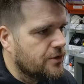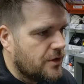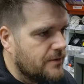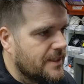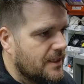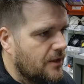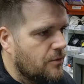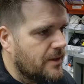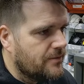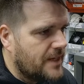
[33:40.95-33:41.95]
So there is a little
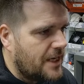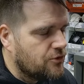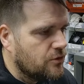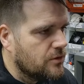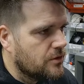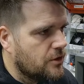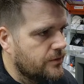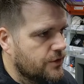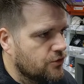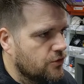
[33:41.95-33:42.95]
bit of natural
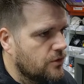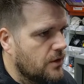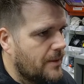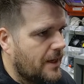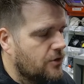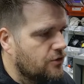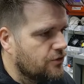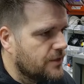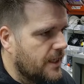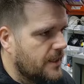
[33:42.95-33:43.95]
current draw, about
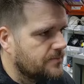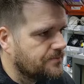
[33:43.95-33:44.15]
100 there.